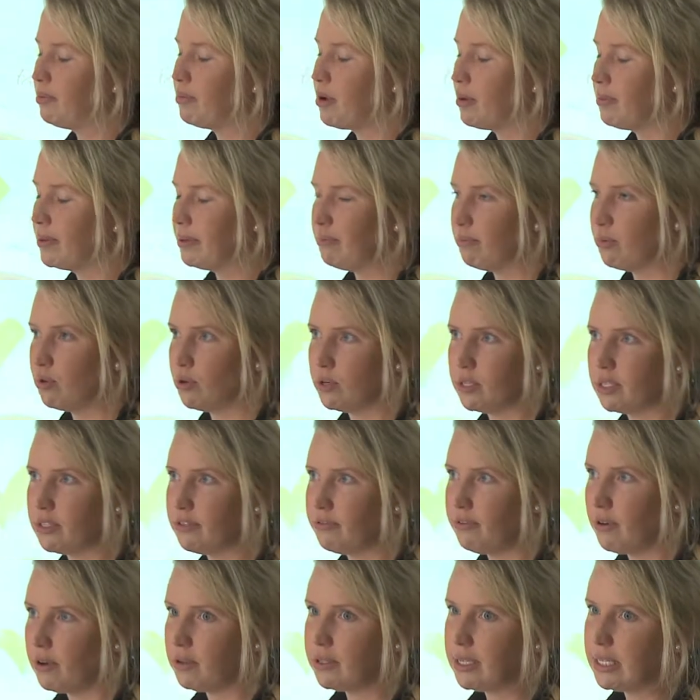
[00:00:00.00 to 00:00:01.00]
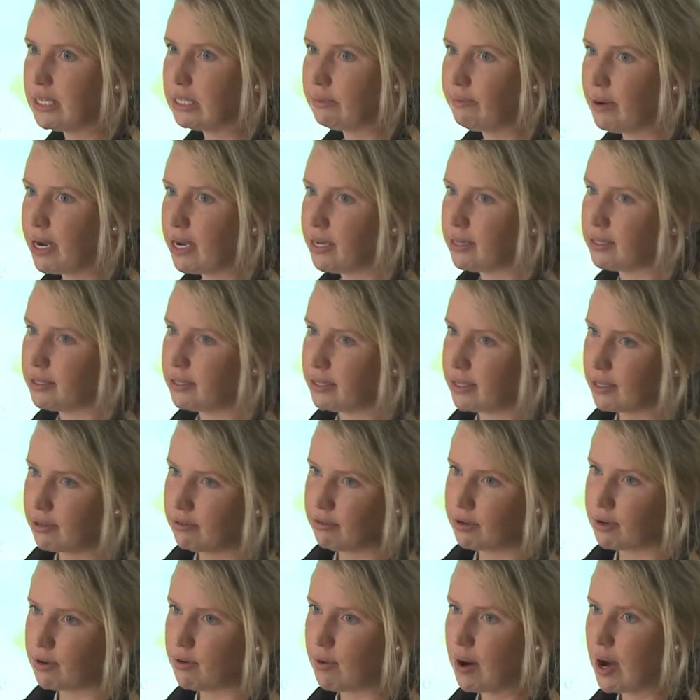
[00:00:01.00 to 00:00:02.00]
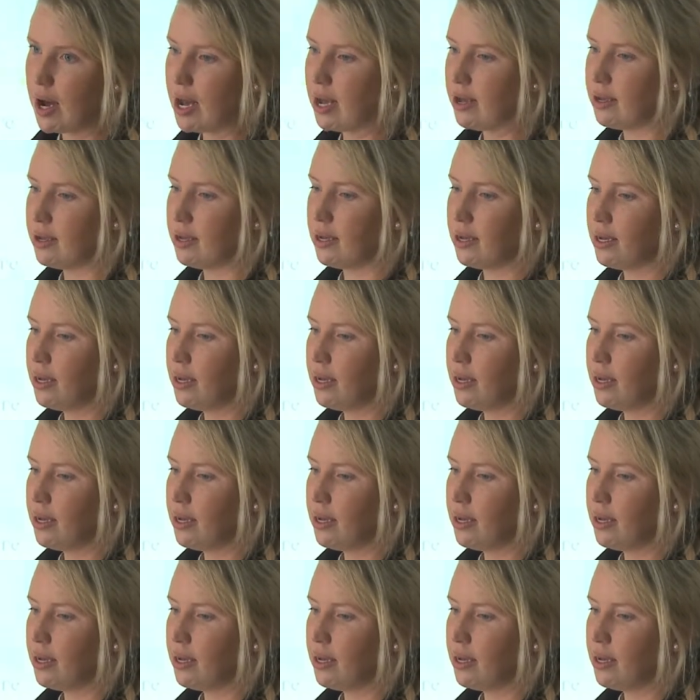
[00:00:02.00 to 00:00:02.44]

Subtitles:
probably more as a foliar spray, because it's going to require